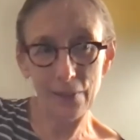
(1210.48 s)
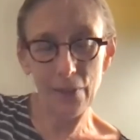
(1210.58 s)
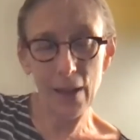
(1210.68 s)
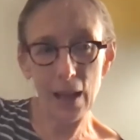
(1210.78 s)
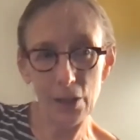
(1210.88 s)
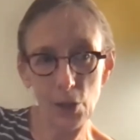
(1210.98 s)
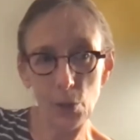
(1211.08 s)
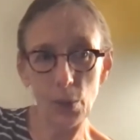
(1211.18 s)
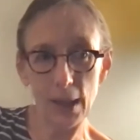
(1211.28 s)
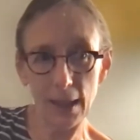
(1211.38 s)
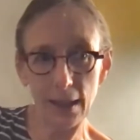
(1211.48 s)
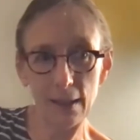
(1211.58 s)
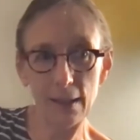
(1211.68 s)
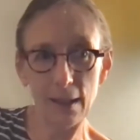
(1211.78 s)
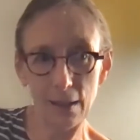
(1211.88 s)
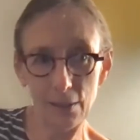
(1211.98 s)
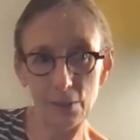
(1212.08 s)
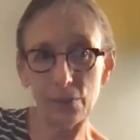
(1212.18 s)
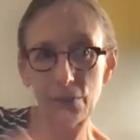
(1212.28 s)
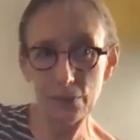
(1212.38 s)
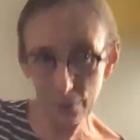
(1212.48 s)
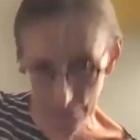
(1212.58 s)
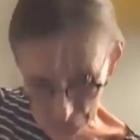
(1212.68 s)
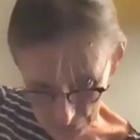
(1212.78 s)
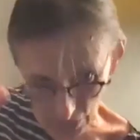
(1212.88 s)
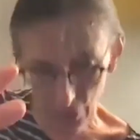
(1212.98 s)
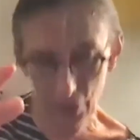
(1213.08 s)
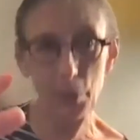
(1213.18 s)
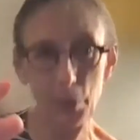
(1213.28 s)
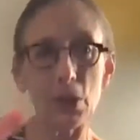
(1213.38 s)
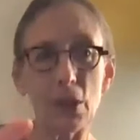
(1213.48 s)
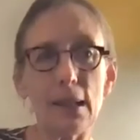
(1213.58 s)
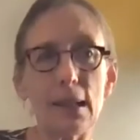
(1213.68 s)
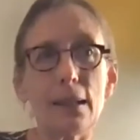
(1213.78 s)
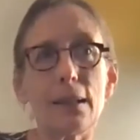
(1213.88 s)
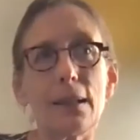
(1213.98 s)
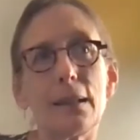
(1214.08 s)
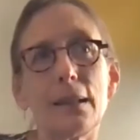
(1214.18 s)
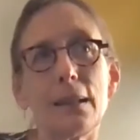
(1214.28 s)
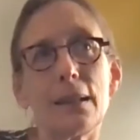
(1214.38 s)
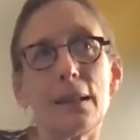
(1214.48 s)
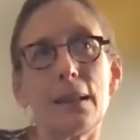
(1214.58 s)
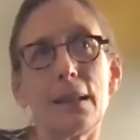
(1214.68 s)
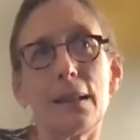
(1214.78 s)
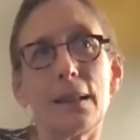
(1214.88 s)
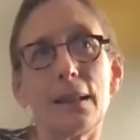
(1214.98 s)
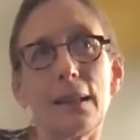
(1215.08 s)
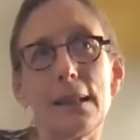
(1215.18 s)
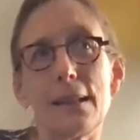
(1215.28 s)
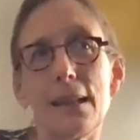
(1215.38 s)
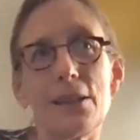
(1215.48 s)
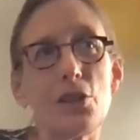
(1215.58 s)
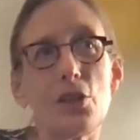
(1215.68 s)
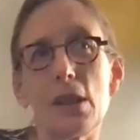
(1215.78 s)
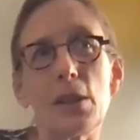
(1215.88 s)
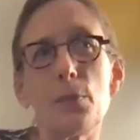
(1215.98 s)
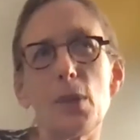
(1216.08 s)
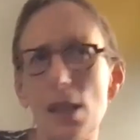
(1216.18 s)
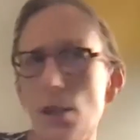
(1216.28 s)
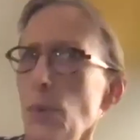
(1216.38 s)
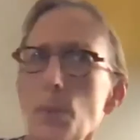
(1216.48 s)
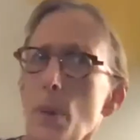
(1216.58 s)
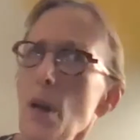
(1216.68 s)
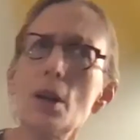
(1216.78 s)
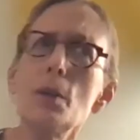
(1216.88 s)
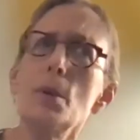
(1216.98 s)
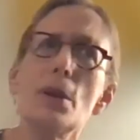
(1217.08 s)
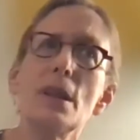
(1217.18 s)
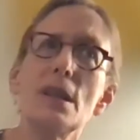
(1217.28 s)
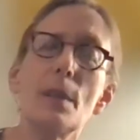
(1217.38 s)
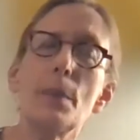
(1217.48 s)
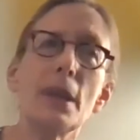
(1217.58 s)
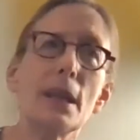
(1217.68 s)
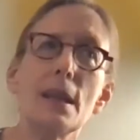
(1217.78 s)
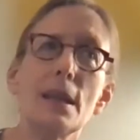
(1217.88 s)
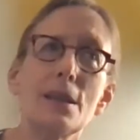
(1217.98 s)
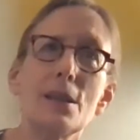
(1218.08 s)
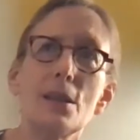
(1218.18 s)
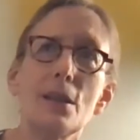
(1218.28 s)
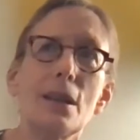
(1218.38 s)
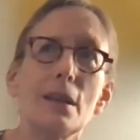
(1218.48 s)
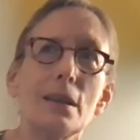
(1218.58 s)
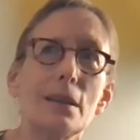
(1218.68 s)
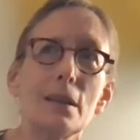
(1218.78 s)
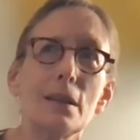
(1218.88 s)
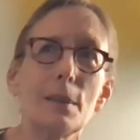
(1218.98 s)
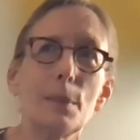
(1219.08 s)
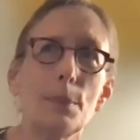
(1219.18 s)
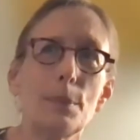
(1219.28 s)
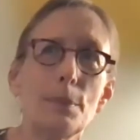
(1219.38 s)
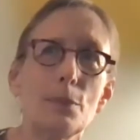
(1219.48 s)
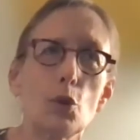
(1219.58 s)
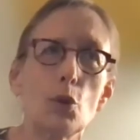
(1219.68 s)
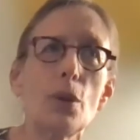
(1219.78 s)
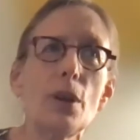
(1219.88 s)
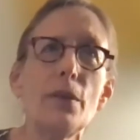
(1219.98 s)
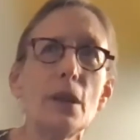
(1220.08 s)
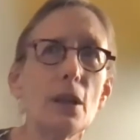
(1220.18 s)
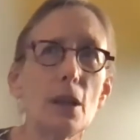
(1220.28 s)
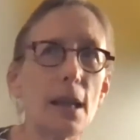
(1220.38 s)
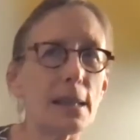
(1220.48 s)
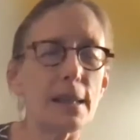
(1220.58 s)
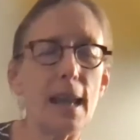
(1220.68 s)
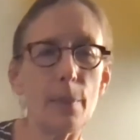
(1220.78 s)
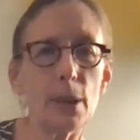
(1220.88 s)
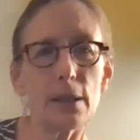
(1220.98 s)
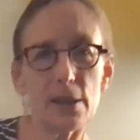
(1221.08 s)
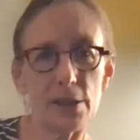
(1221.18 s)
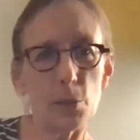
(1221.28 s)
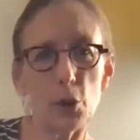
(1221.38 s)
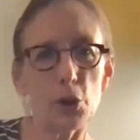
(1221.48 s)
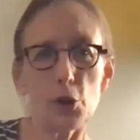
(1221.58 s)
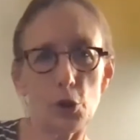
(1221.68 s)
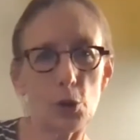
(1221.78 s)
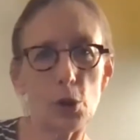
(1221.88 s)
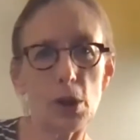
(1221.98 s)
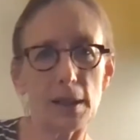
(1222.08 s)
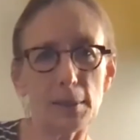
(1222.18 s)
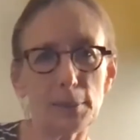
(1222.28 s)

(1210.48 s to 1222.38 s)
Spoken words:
valuing of our community. It's remarkable that something as trivial as capitalism could destroy it.